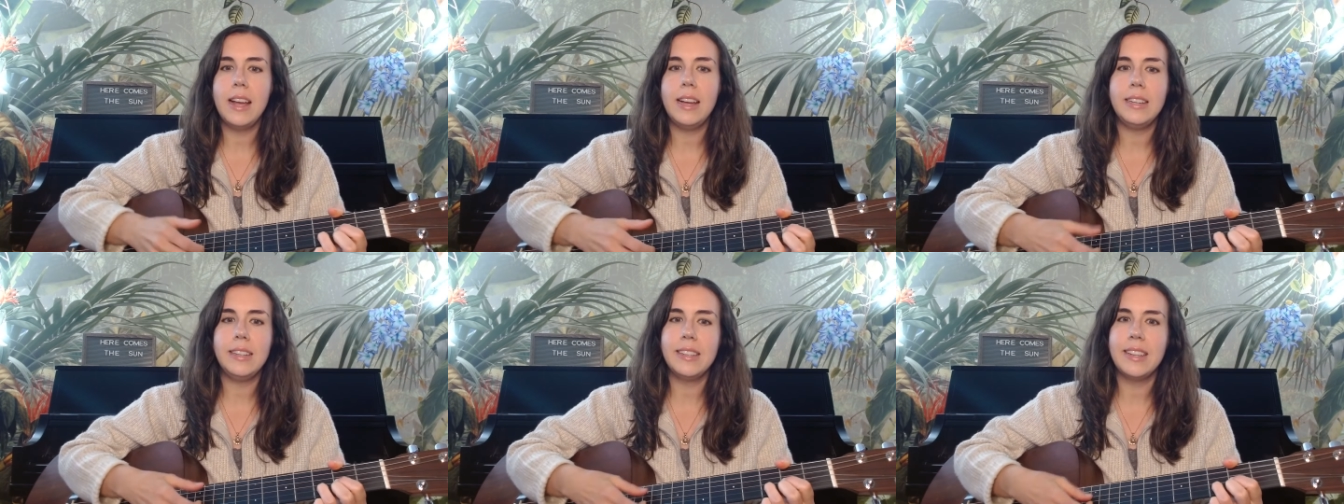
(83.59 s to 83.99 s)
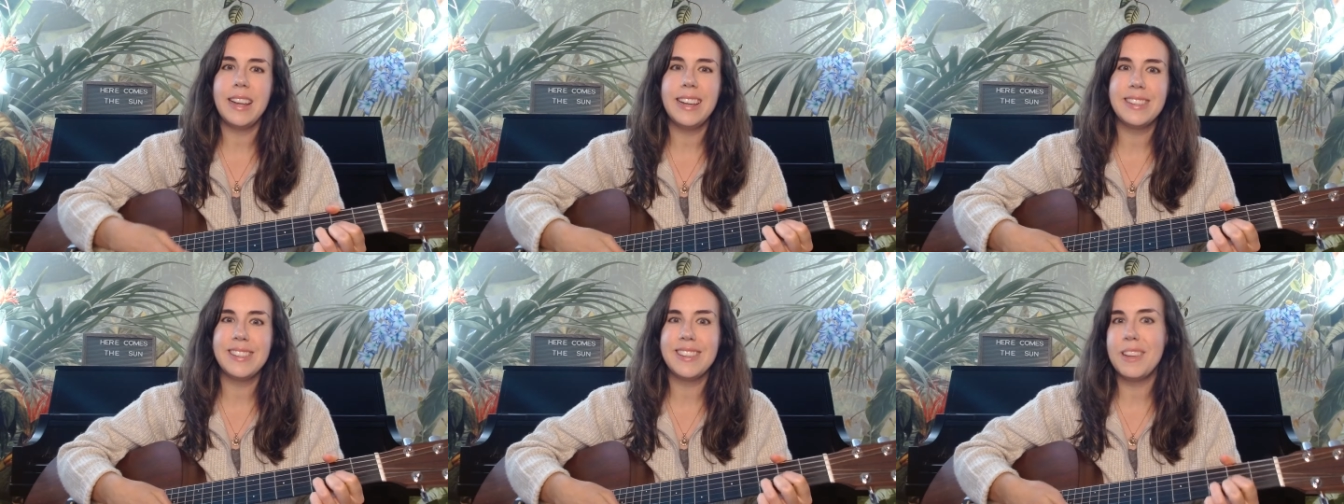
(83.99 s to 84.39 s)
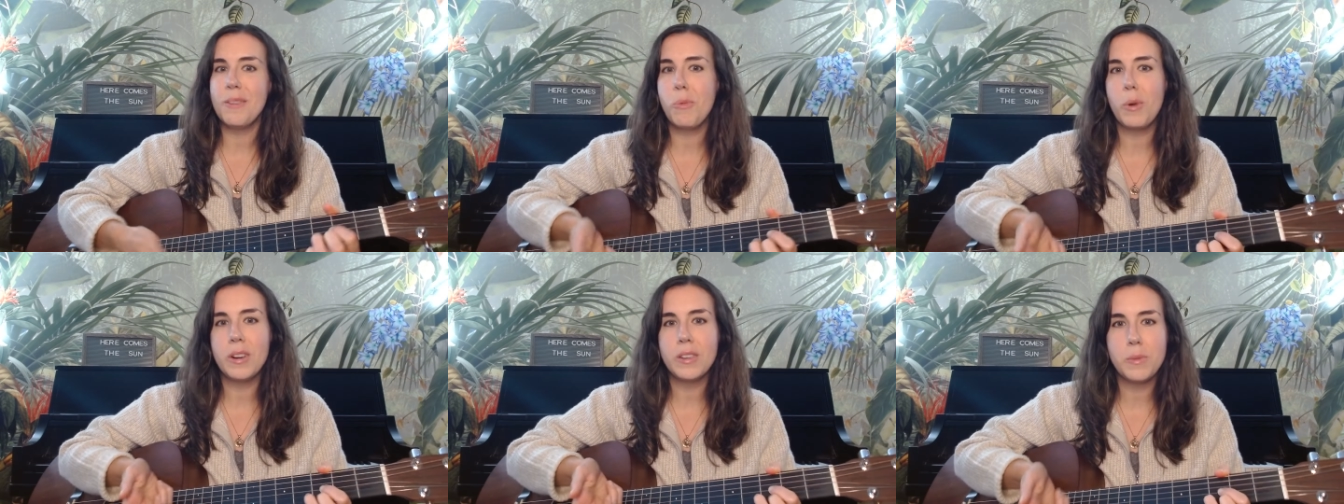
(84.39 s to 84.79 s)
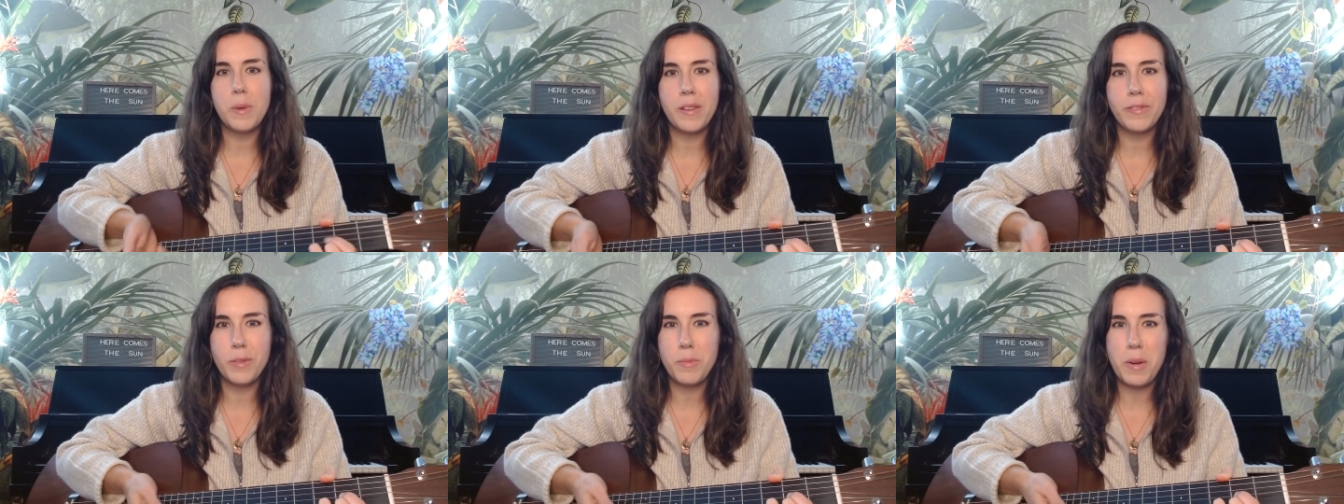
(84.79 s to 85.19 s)
and it works
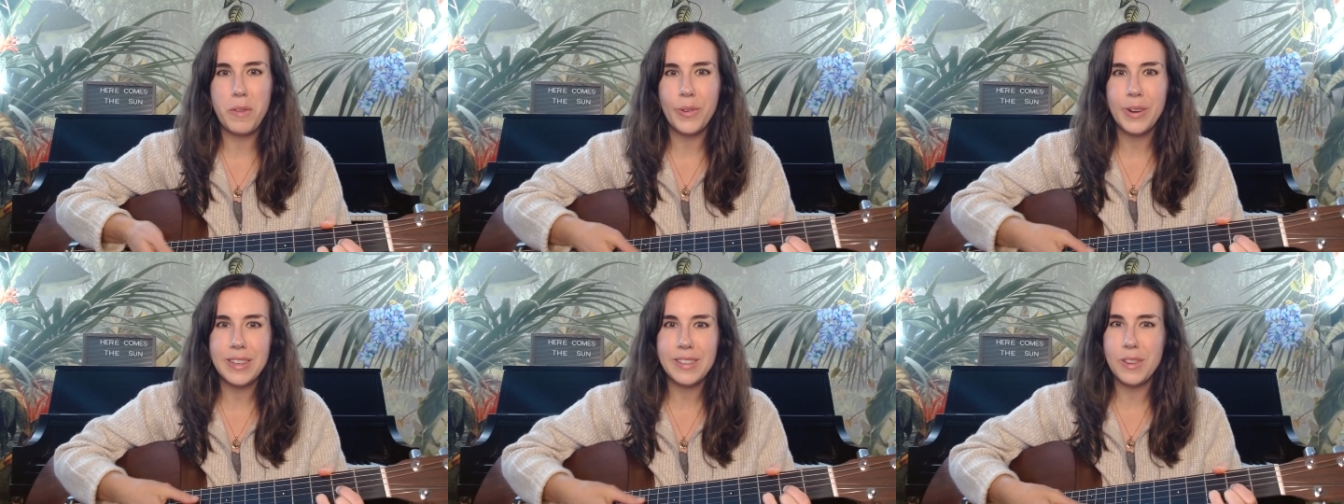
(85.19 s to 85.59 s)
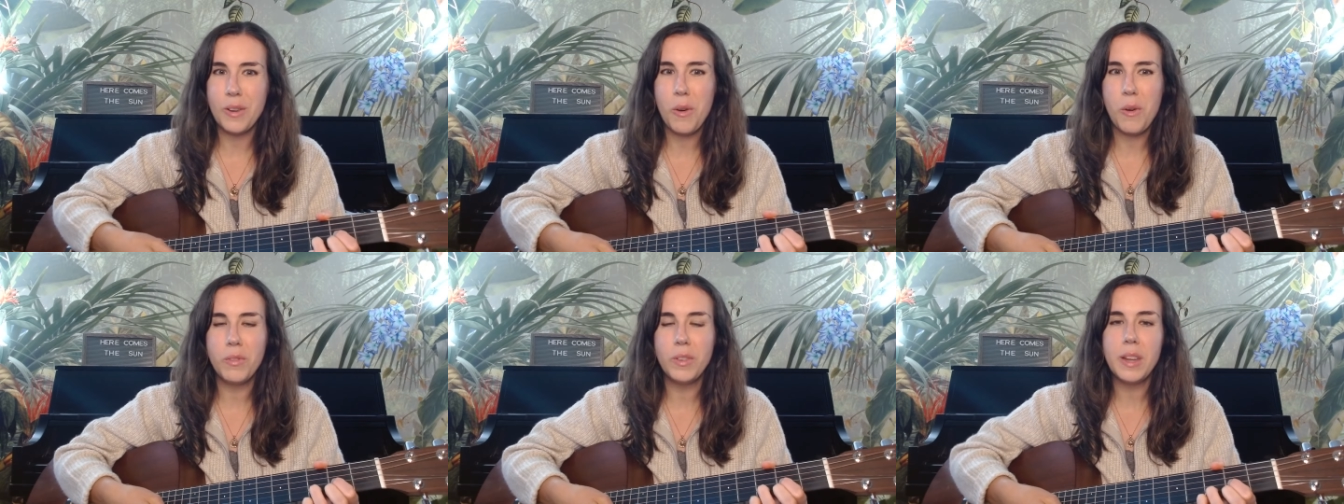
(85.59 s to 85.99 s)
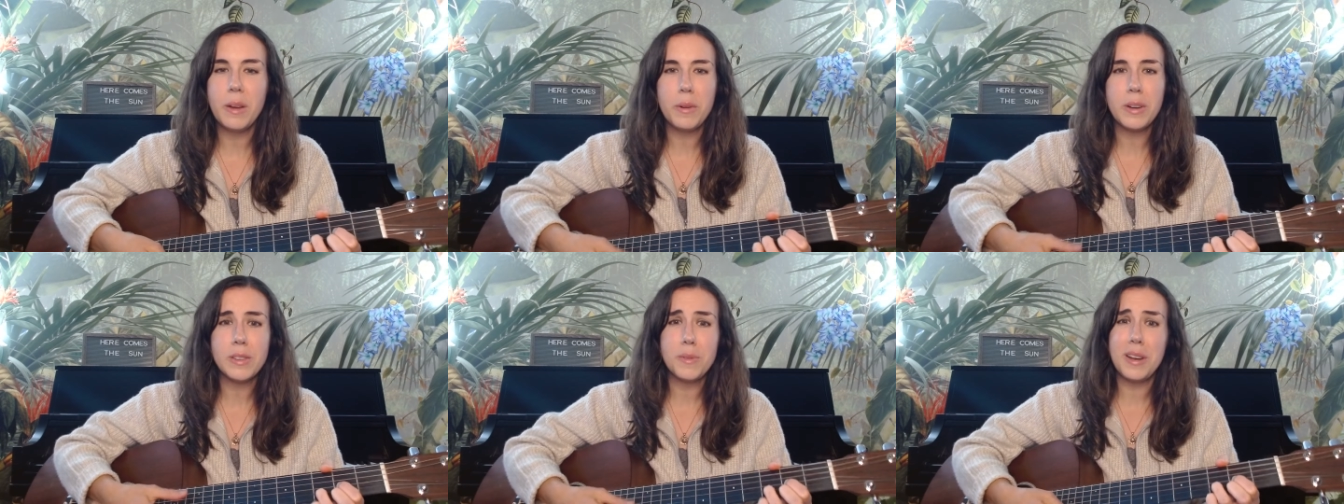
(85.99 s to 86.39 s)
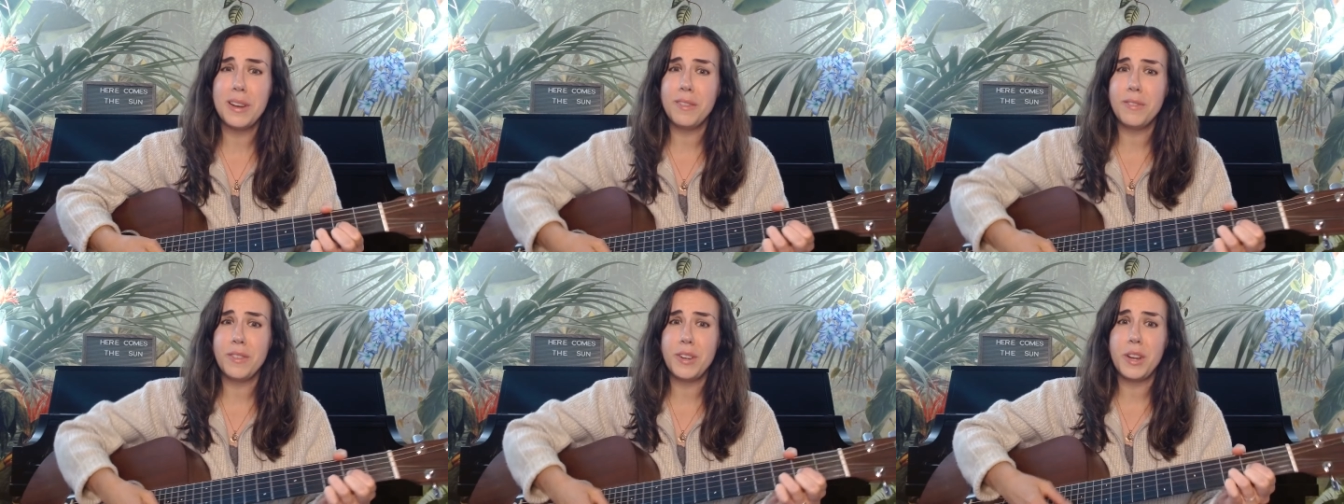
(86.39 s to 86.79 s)
well for my voice, so hopefully it works
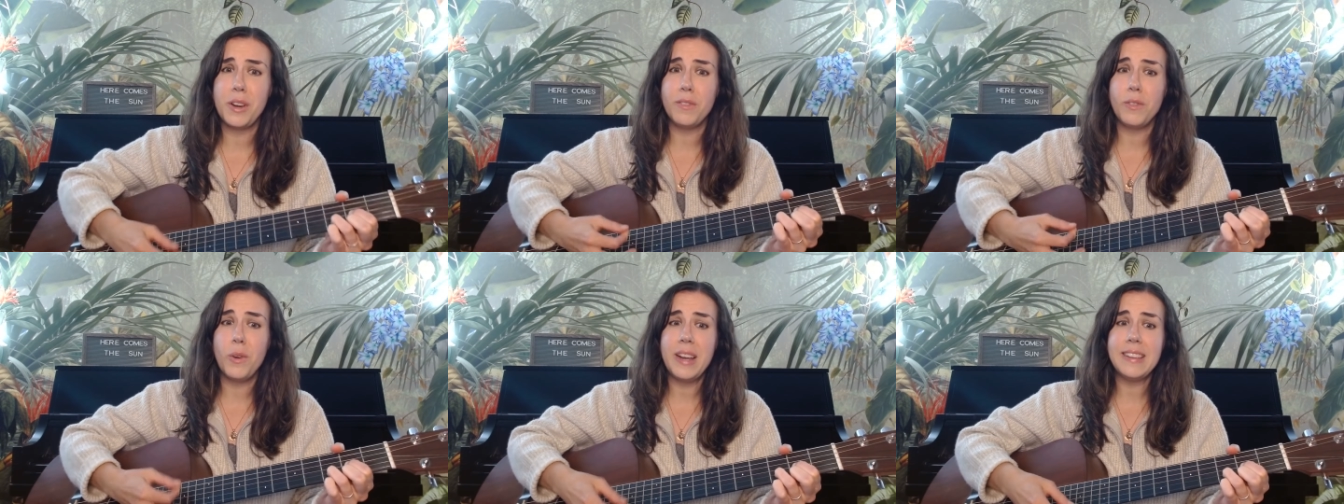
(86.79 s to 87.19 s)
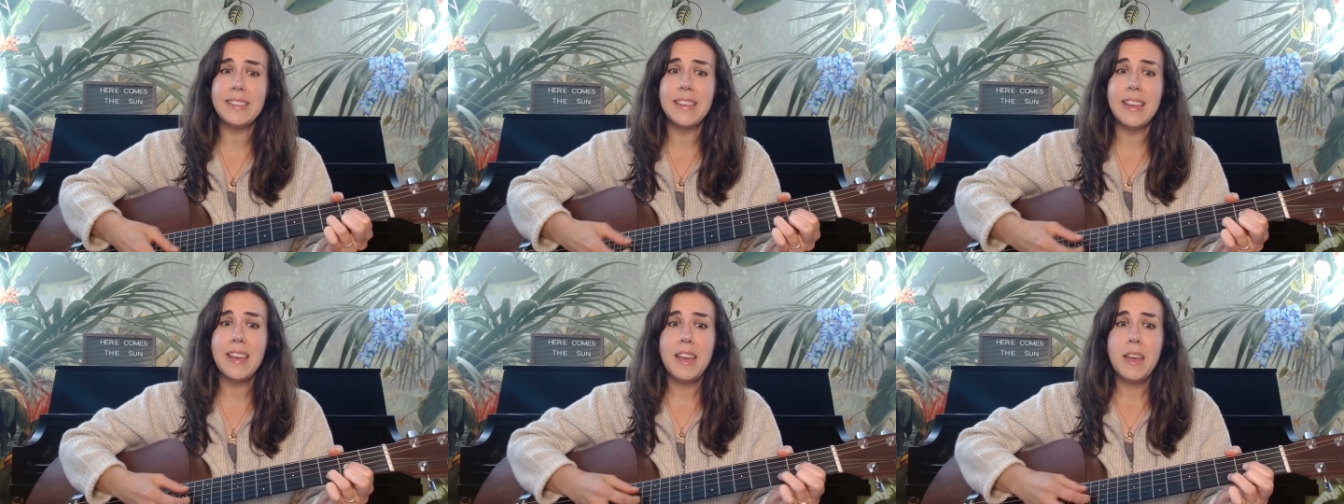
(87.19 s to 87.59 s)
well for your voice.